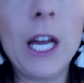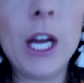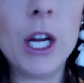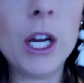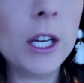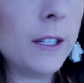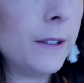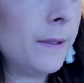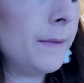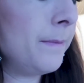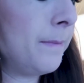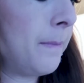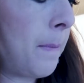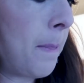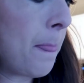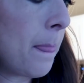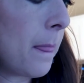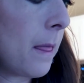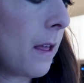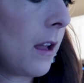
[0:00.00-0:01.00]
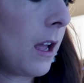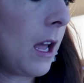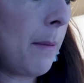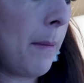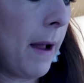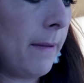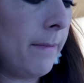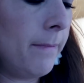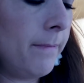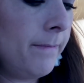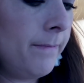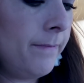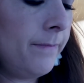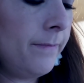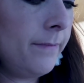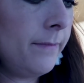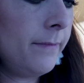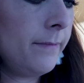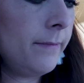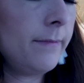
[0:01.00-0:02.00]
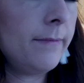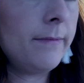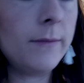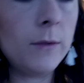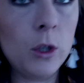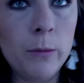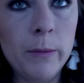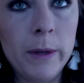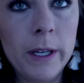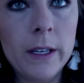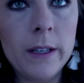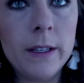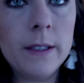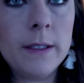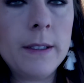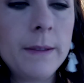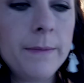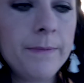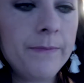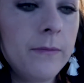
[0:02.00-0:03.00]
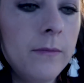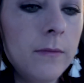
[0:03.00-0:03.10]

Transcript: there. Come on. Oh my goodness.